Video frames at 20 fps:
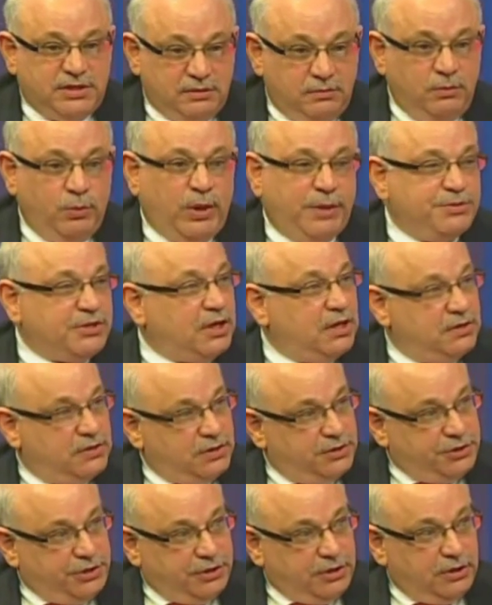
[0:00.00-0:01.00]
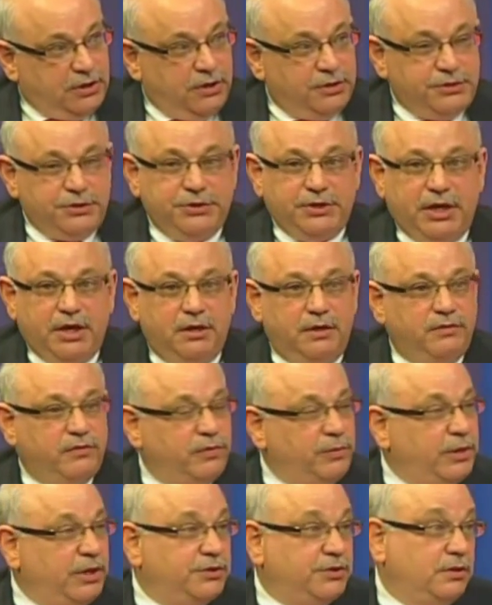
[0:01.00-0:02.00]
websites that you could go to get
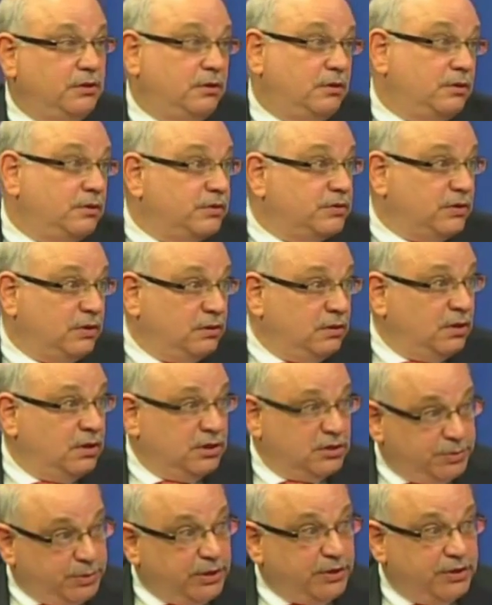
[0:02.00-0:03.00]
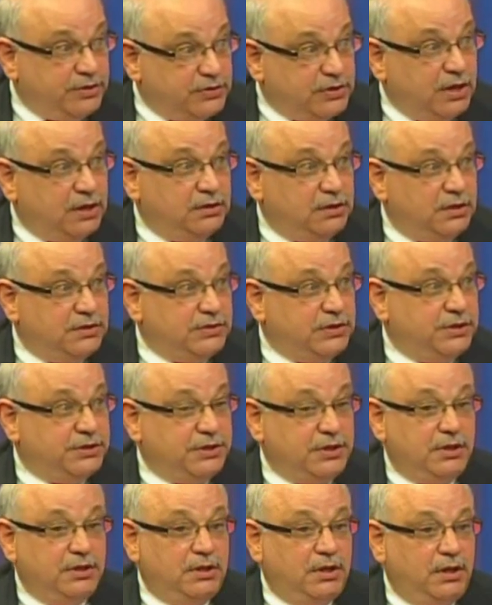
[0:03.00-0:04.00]
information on who's an experienced diagnostician
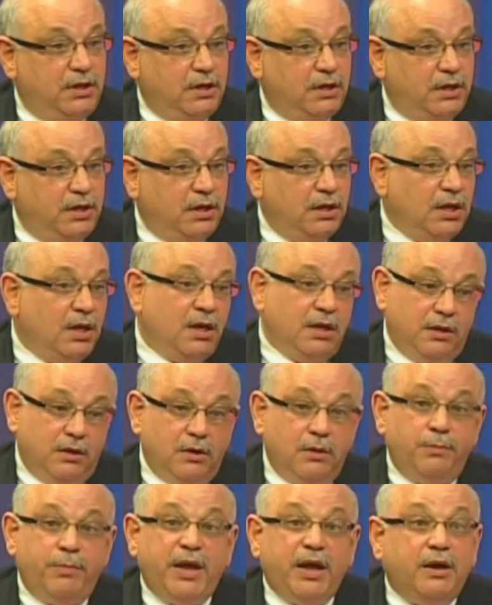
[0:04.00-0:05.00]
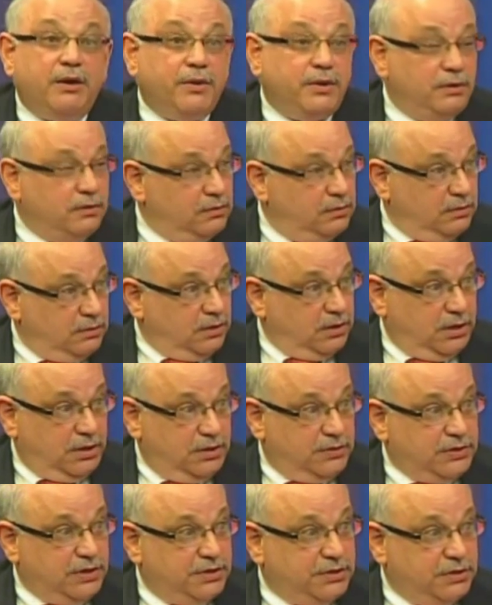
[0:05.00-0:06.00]
in the area. There are parent
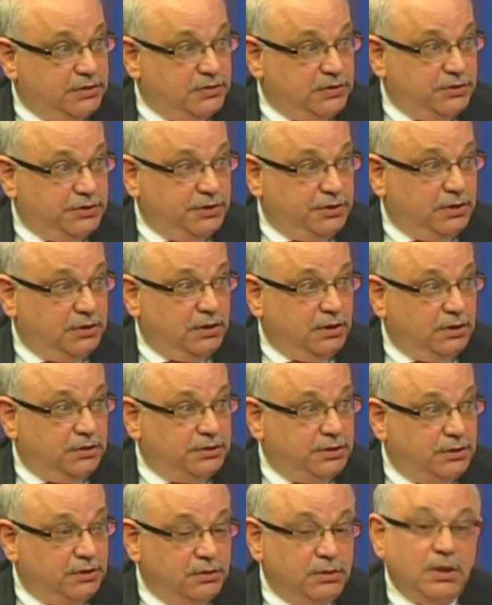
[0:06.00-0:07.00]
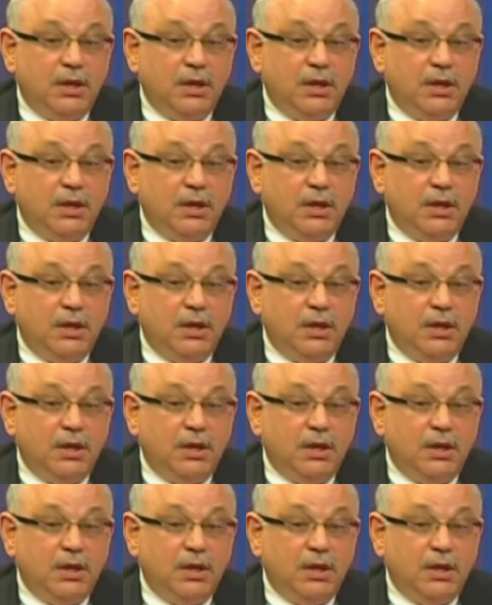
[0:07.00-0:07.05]
organizations that you could go to,